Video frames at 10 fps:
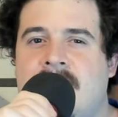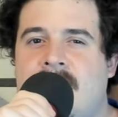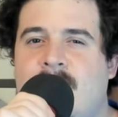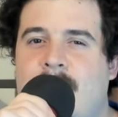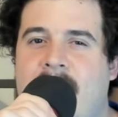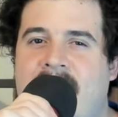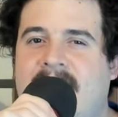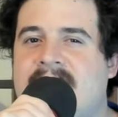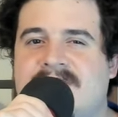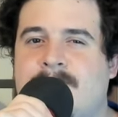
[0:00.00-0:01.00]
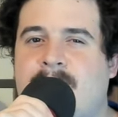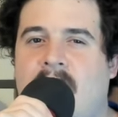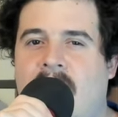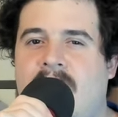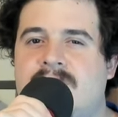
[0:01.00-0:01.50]
making some
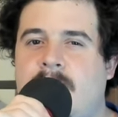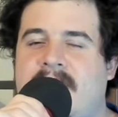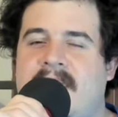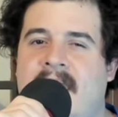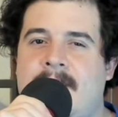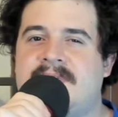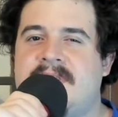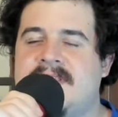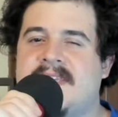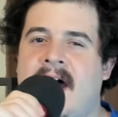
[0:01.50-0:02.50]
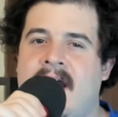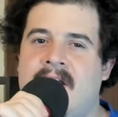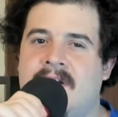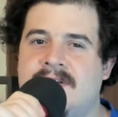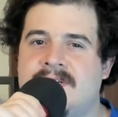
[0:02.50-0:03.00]
calls when it came to the
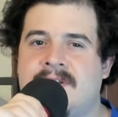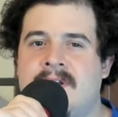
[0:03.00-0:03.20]
tires,